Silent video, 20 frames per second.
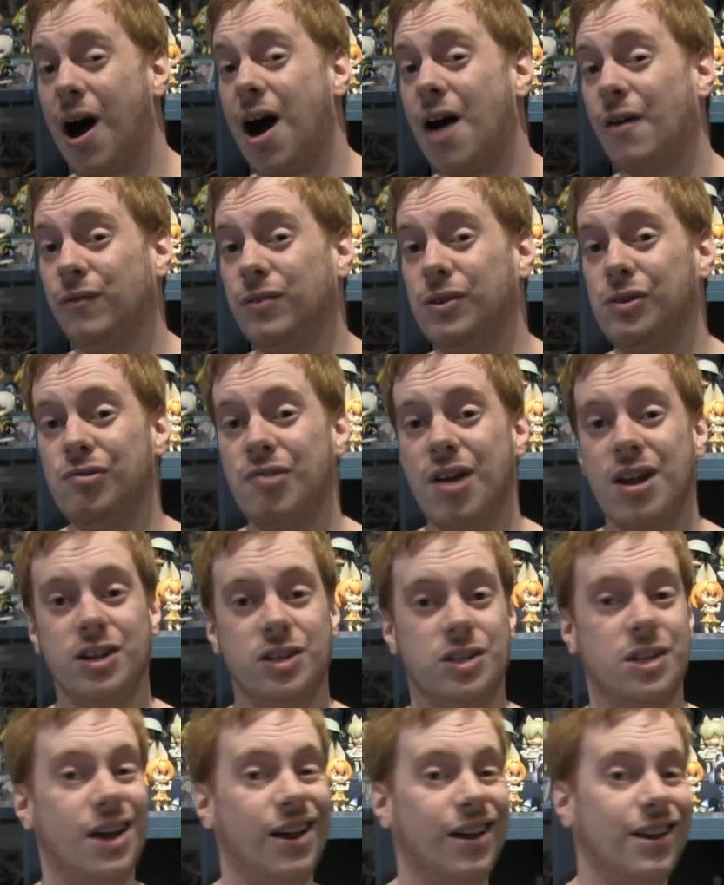Have you read
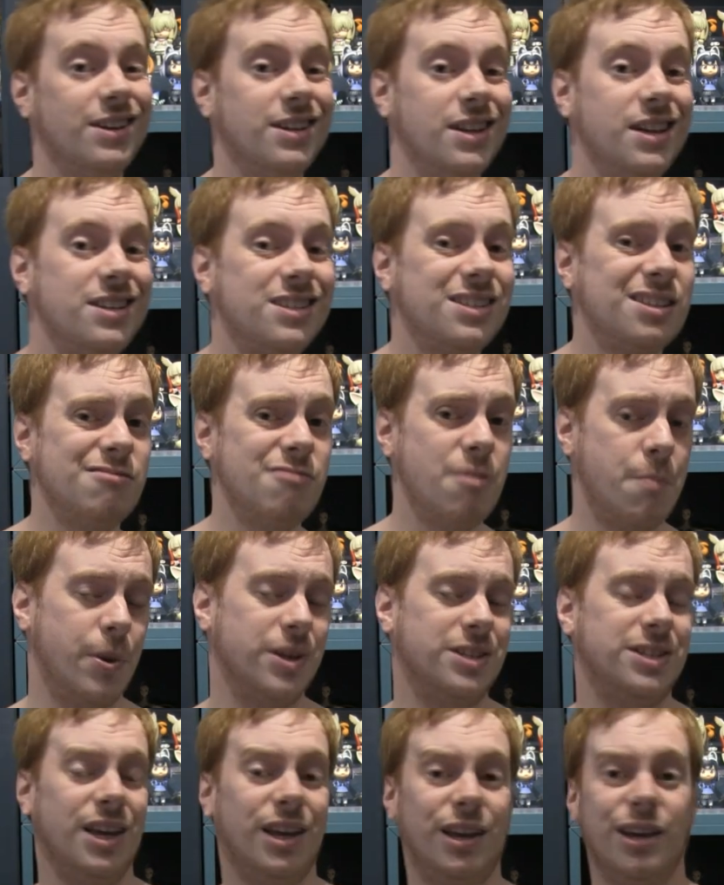it? And is there a
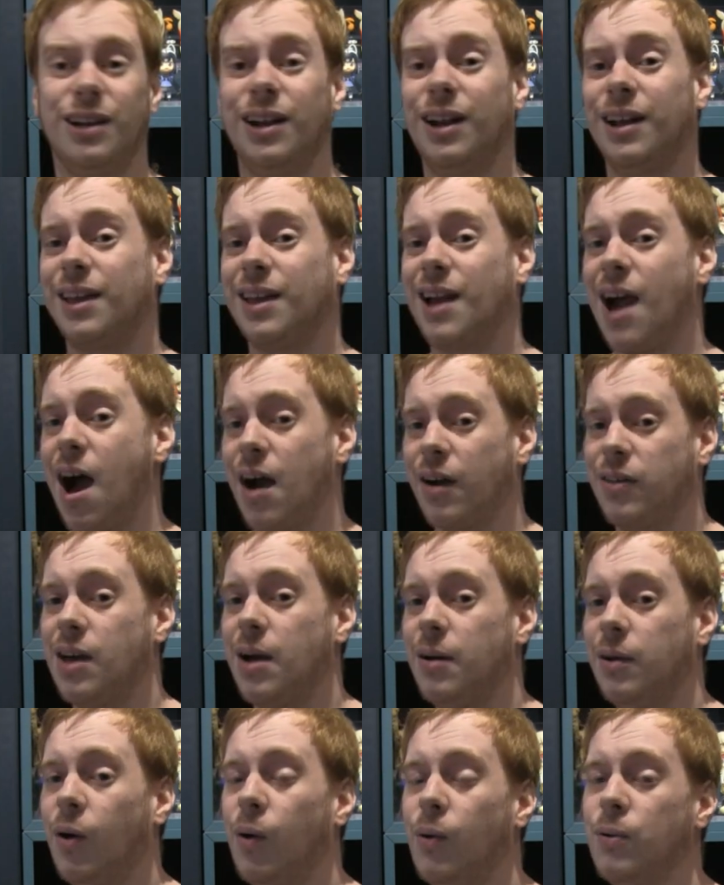particular gag
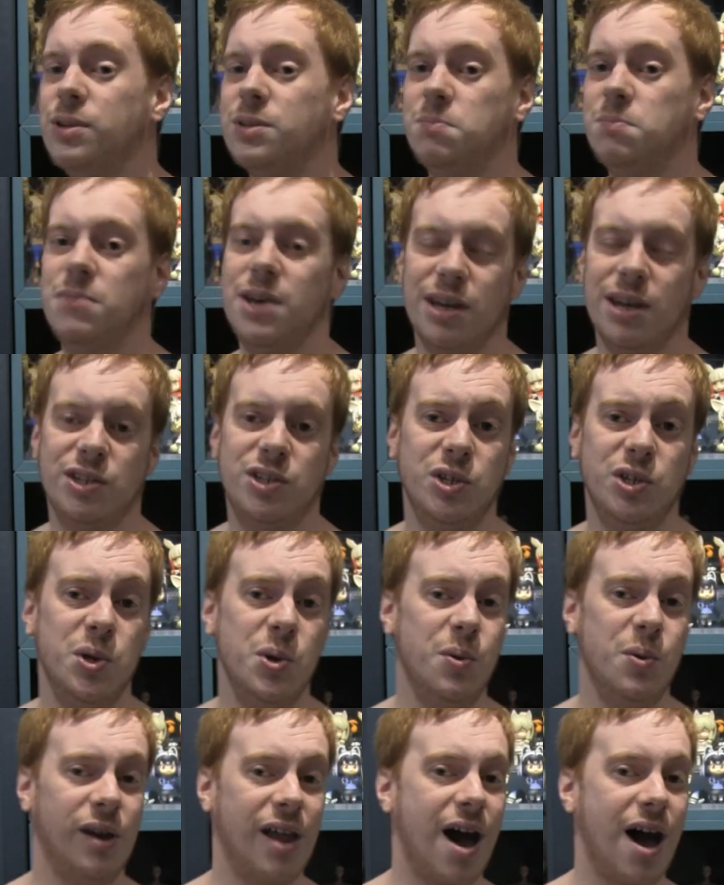that always makes
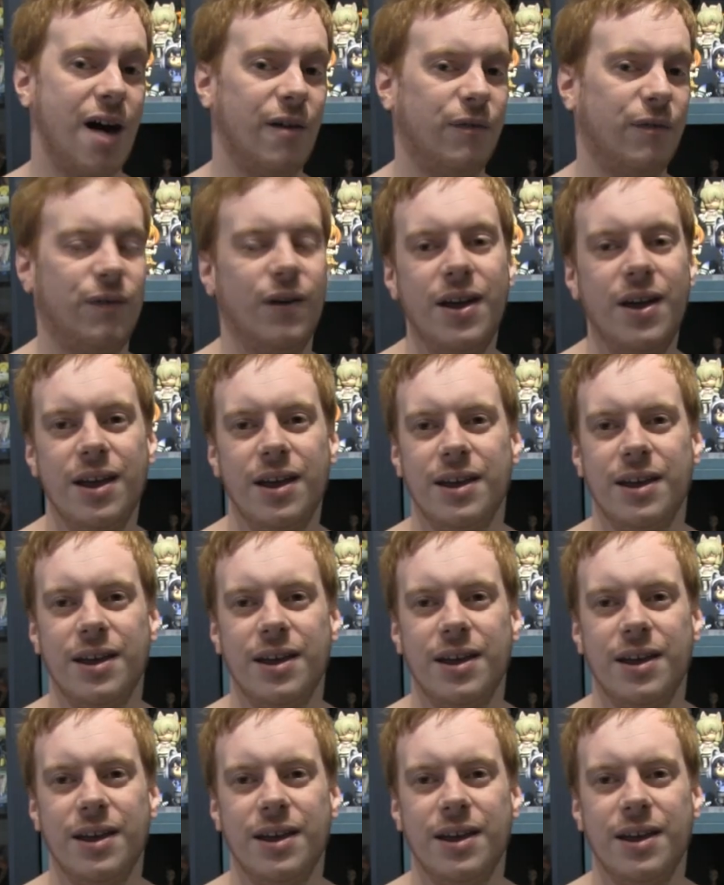you laugh?